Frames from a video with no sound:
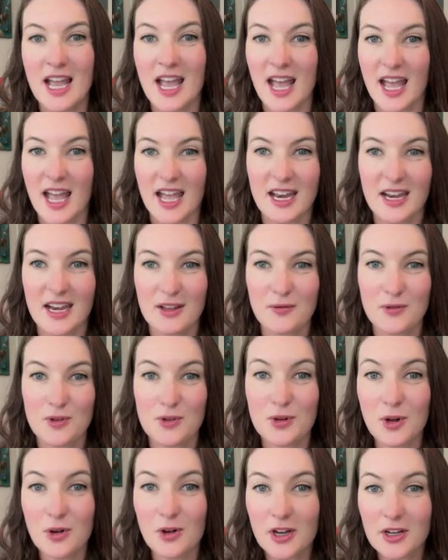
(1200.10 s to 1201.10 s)
And if
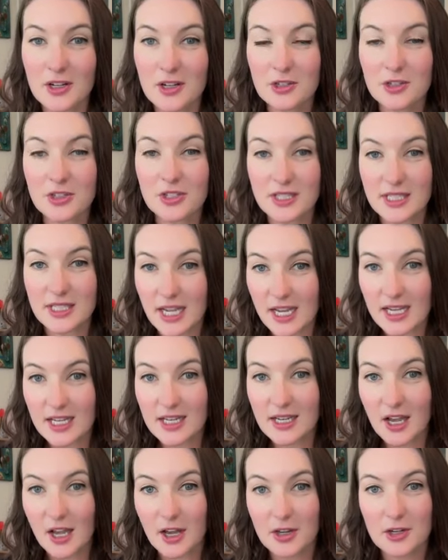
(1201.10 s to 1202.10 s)
you don't
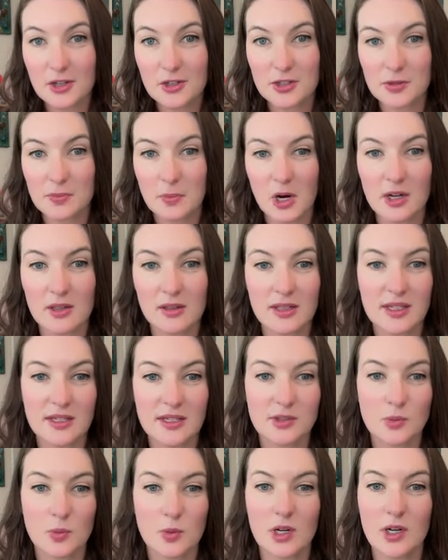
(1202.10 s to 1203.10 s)
understand how your smart
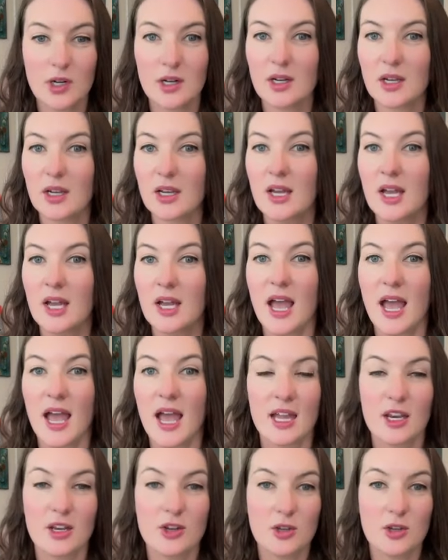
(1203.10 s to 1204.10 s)
lists work,
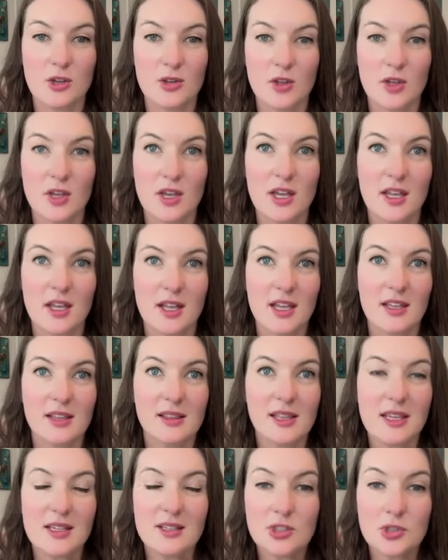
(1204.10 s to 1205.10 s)
and
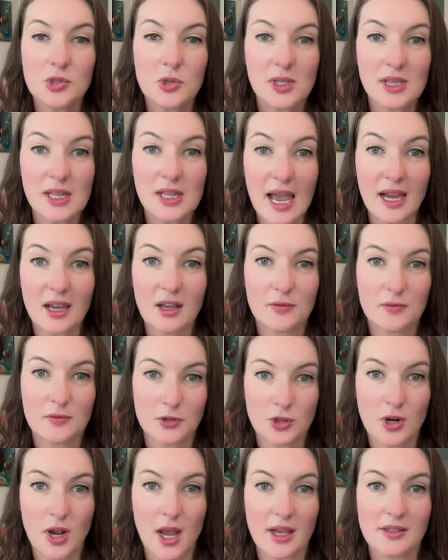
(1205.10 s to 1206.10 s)
it leads to a lack of
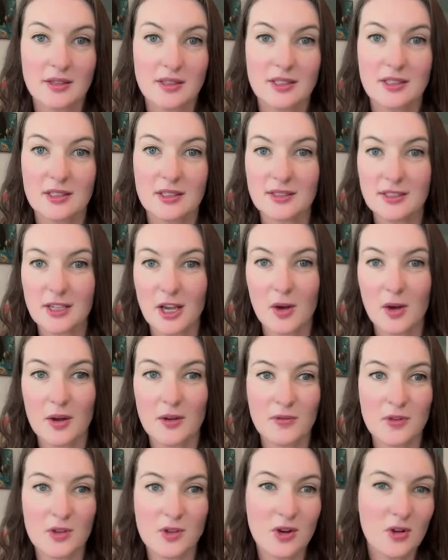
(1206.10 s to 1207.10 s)
trust. So
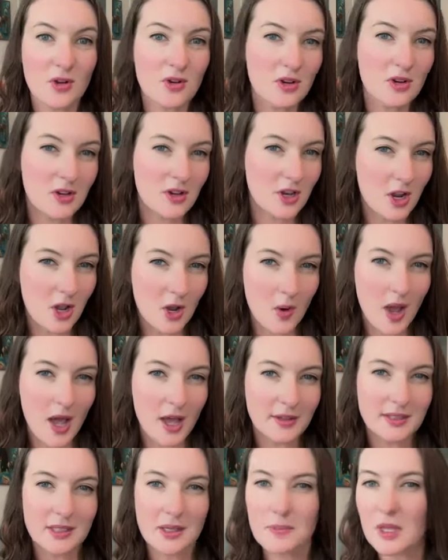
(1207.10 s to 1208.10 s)
if you don't know
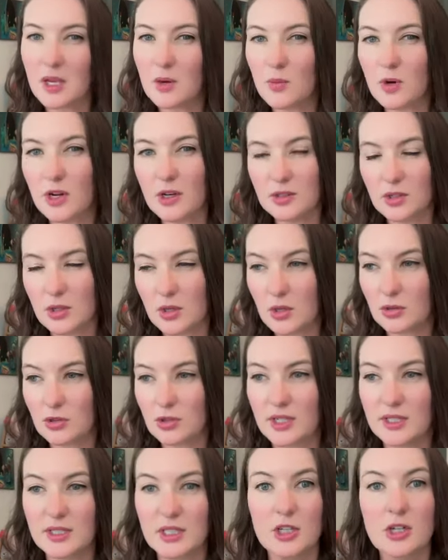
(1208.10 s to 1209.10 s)
how something works, you don't
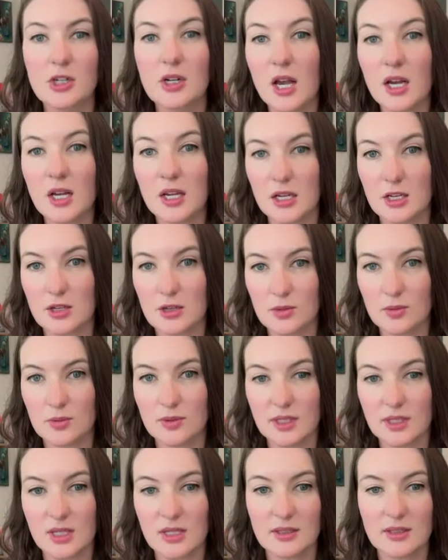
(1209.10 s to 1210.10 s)
trust it, you're not going to
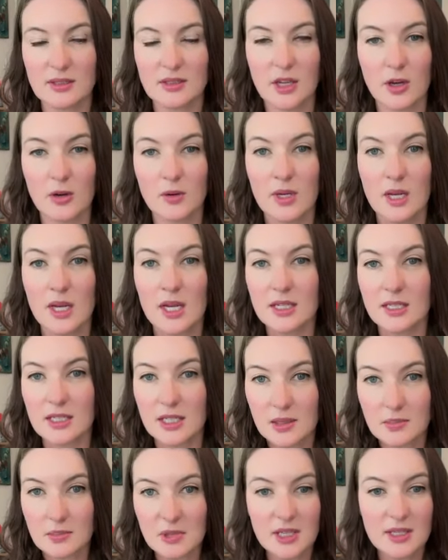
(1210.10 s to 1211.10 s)
use it. So
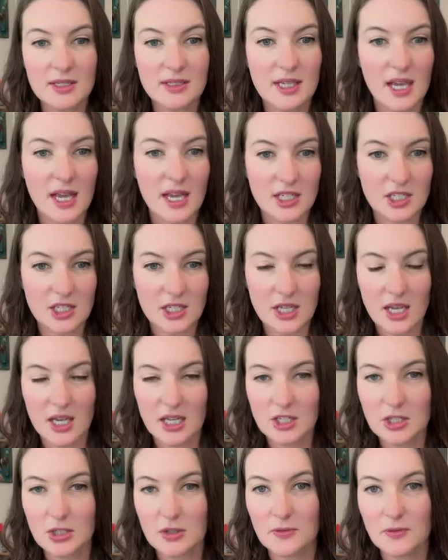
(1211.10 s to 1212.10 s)
team leads,
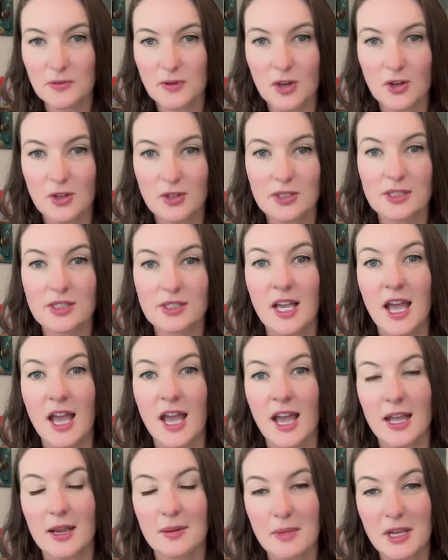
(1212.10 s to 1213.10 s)
educate your folks
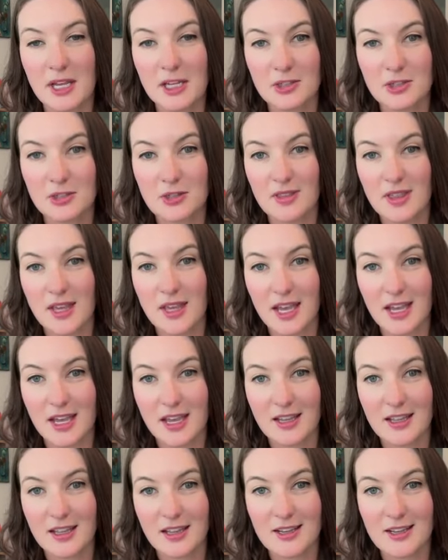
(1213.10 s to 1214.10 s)
and make sure
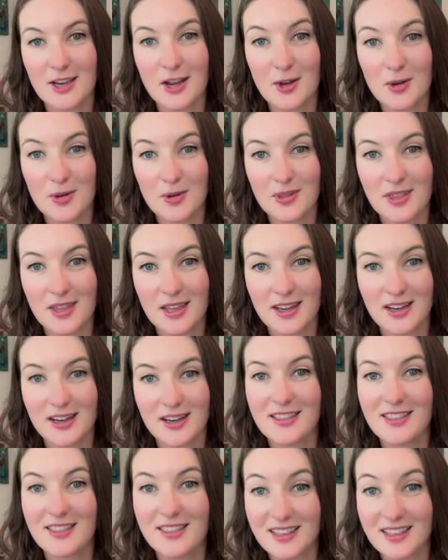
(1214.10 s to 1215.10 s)
they know
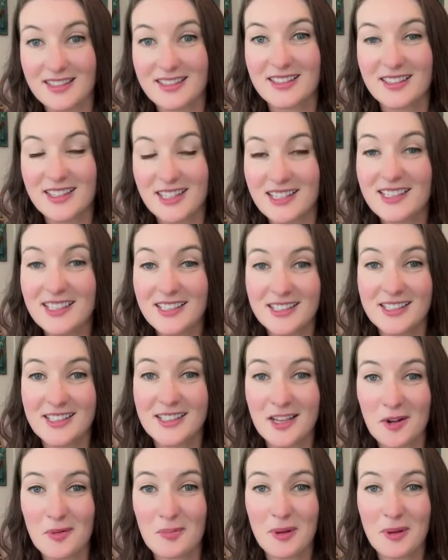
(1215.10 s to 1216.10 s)
that this is in
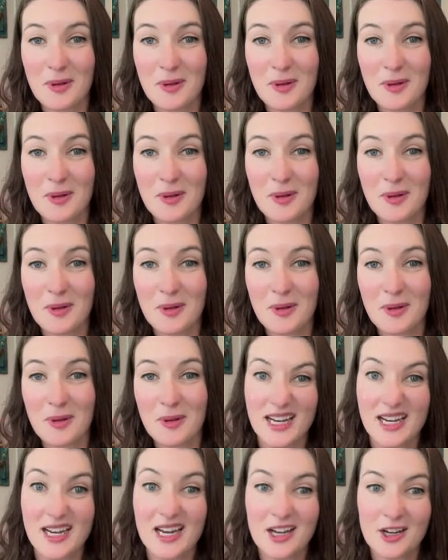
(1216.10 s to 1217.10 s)
their
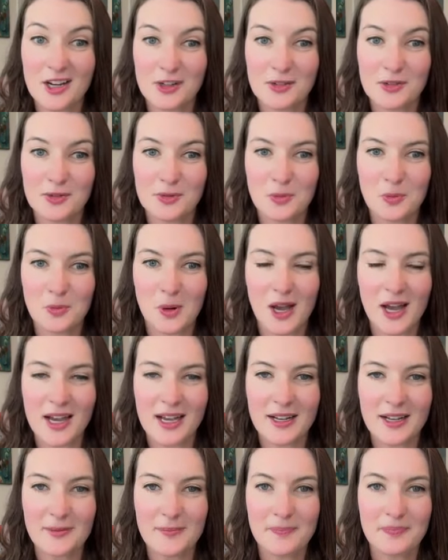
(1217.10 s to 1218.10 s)
best interest, and here's
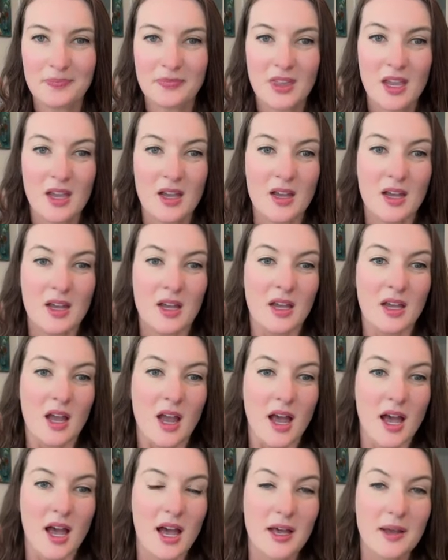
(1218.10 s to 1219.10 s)
why.
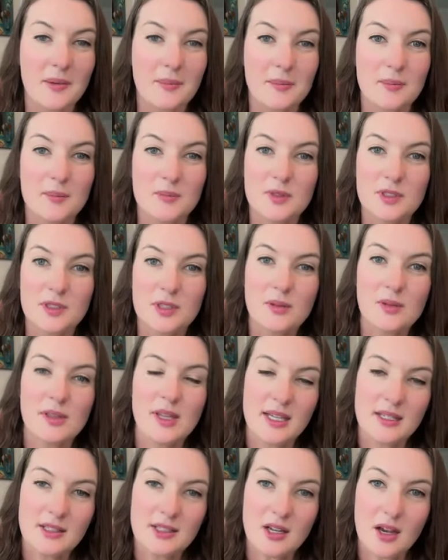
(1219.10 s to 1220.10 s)
So
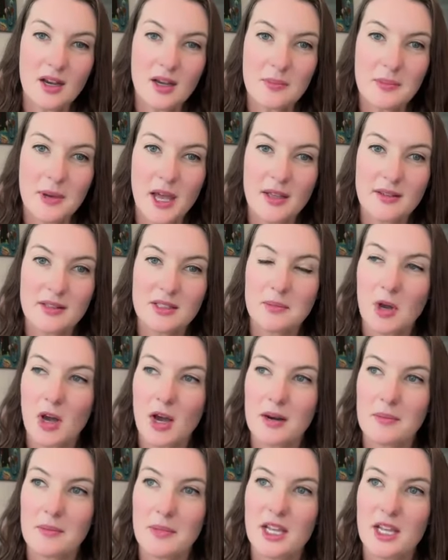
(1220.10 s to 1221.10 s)
let's talk about some
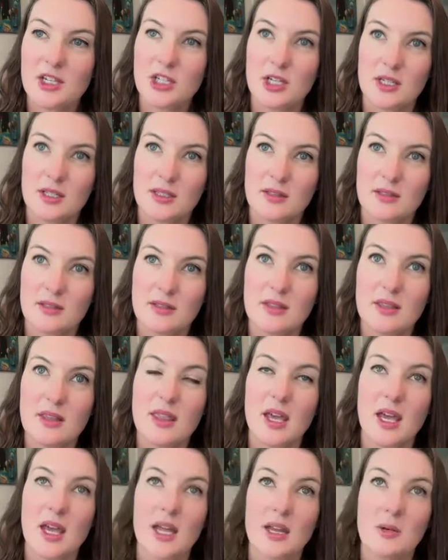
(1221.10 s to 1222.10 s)
automations
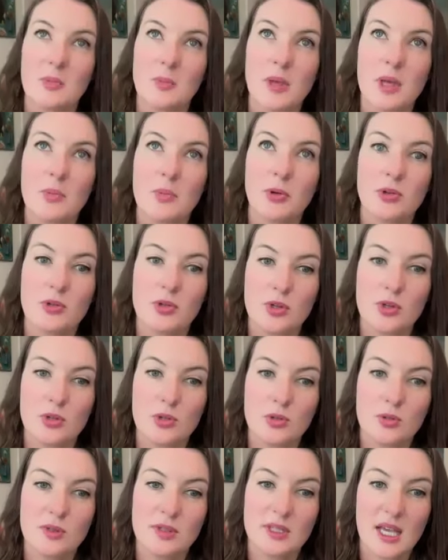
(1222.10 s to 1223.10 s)
that people
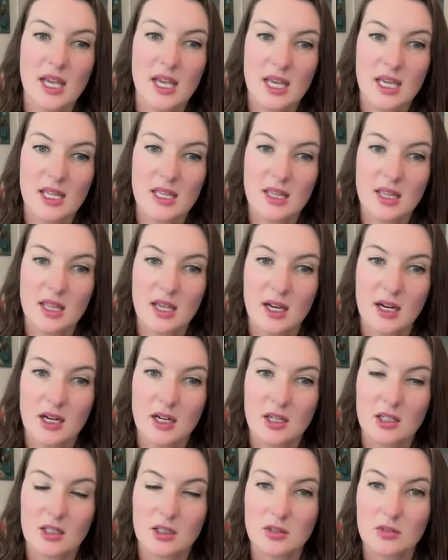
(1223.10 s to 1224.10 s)
use
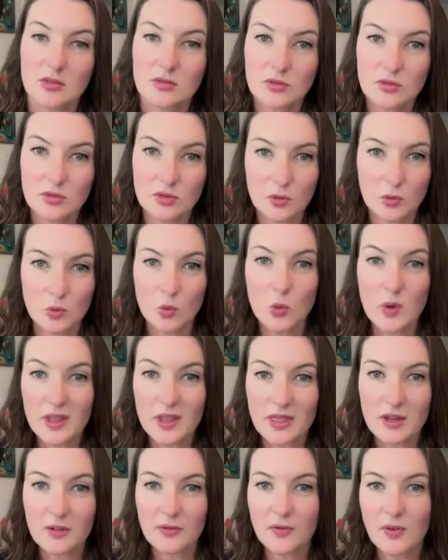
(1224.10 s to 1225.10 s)

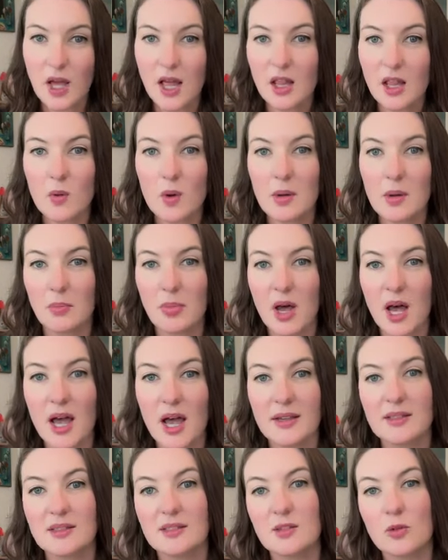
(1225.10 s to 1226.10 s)
with their follow-up
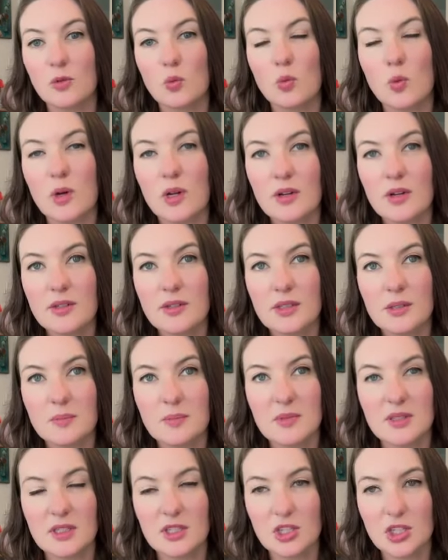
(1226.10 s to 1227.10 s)
boss. What are
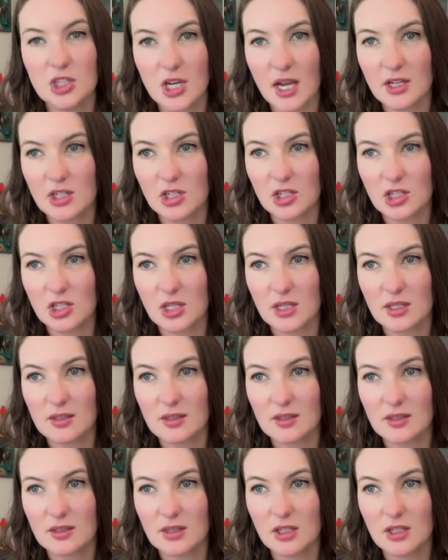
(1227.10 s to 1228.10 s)
some
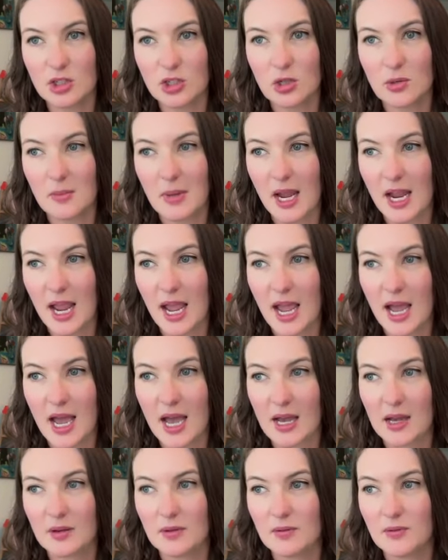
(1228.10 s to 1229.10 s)
suggestions that you might
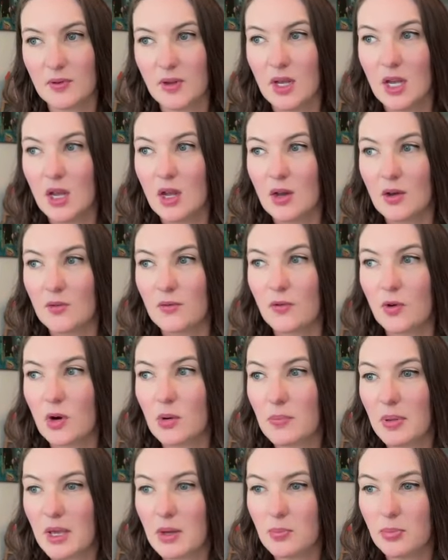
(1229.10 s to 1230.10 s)
have
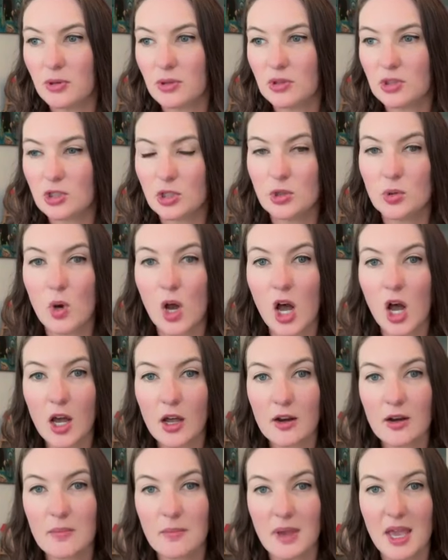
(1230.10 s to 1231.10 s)
for people to
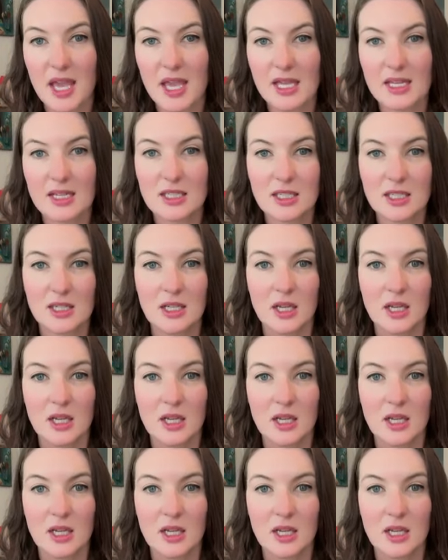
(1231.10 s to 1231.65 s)
automate